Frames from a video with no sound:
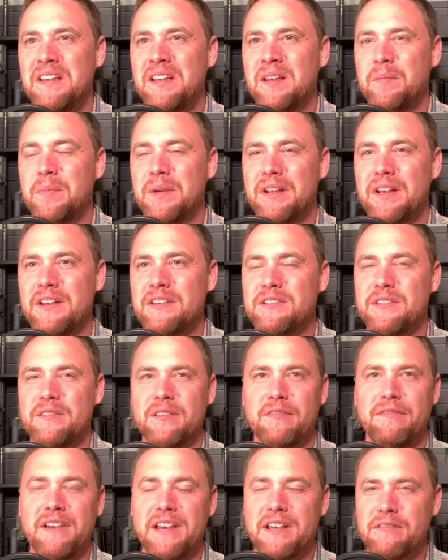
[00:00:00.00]
because of the
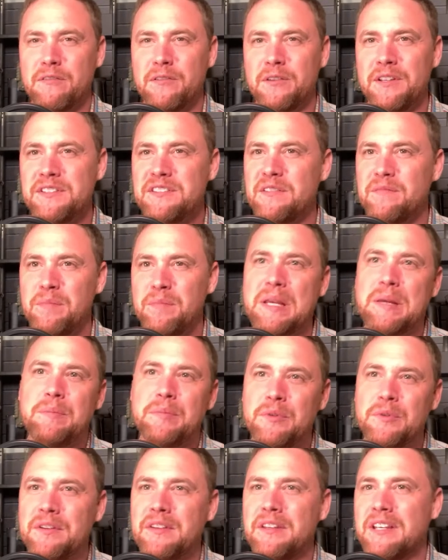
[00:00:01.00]
faithfulness of
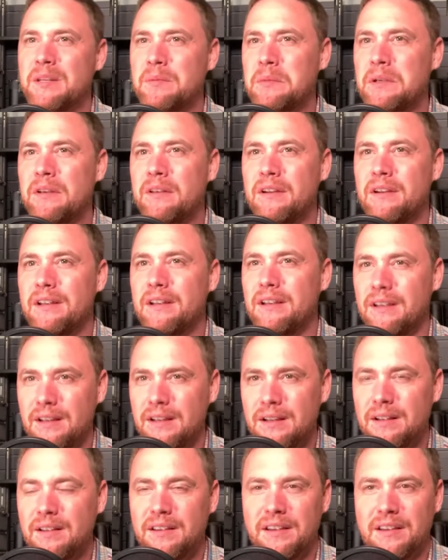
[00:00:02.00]
people in the community,
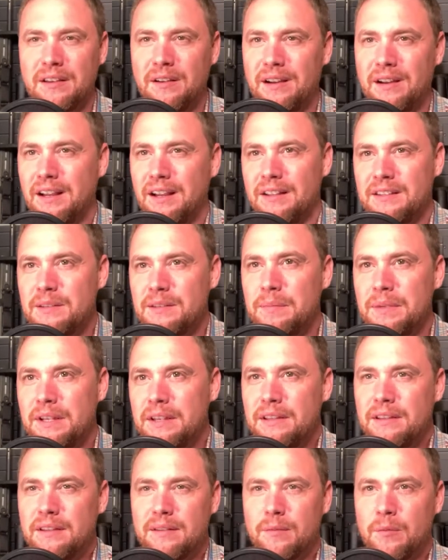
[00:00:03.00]
I got to
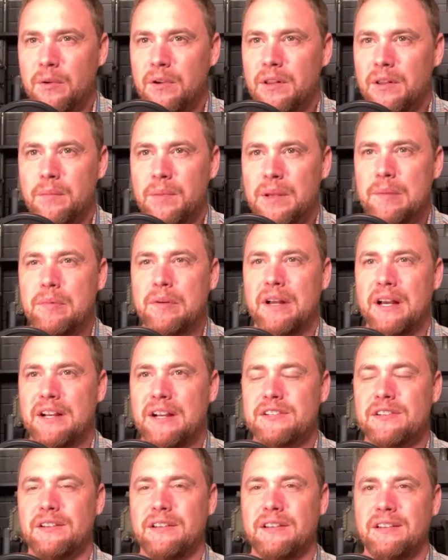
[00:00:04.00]
be one of the people
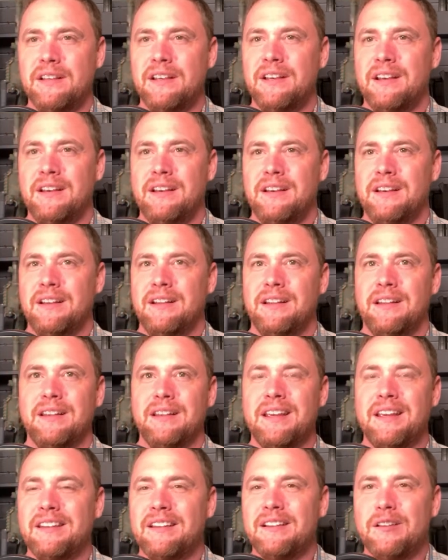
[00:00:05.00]
actually
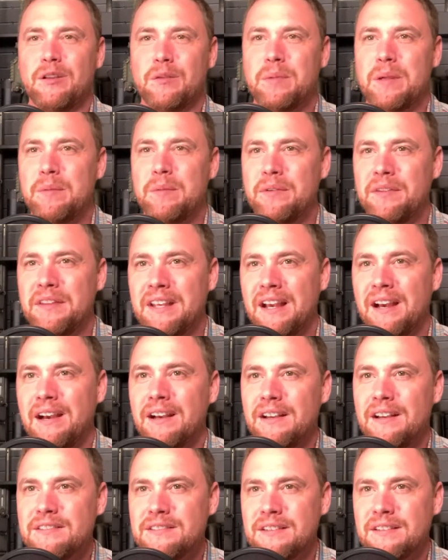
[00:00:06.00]
getting to look people in the
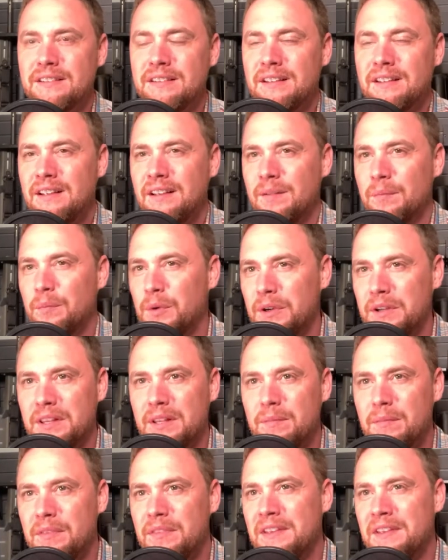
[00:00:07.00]
eyes and bring
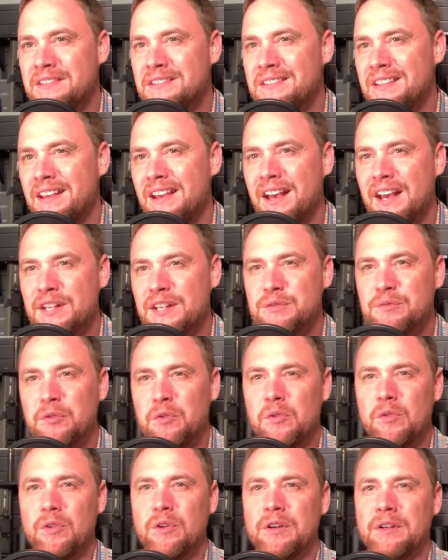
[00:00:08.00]
them the things that they asked
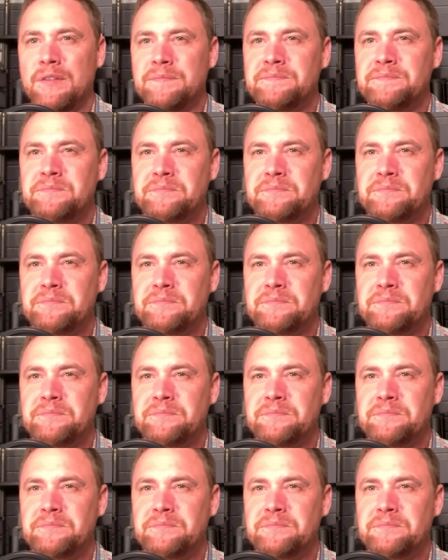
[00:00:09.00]
for. And